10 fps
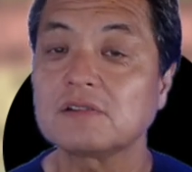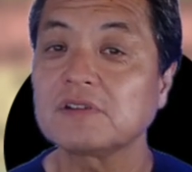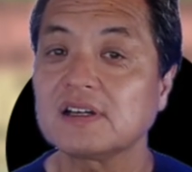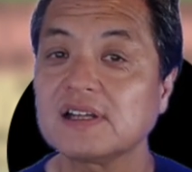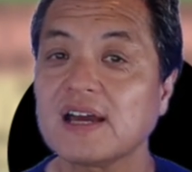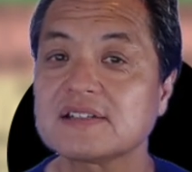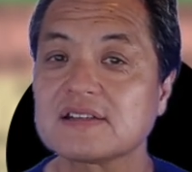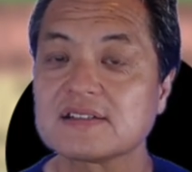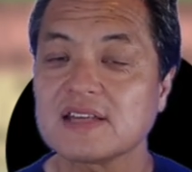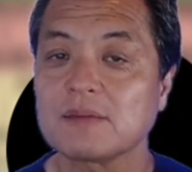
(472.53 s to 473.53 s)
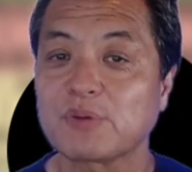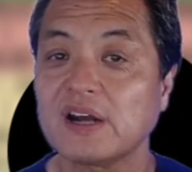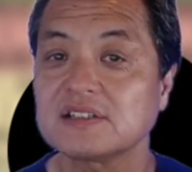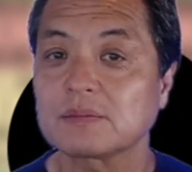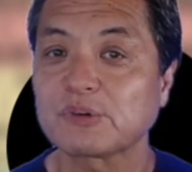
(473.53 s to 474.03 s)
realize the same
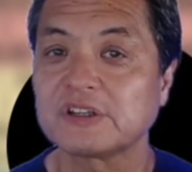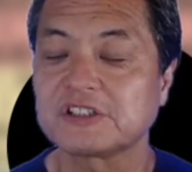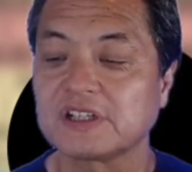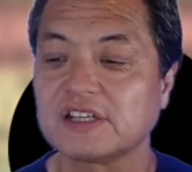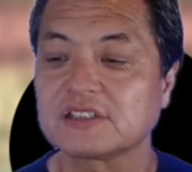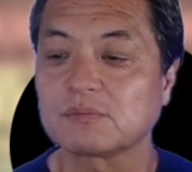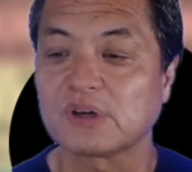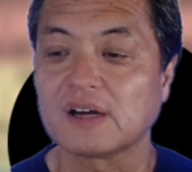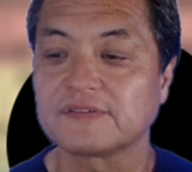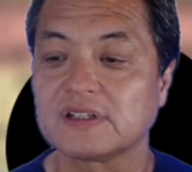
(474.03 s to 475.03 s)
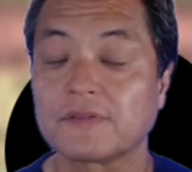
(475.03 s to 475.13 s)
price appreciation profit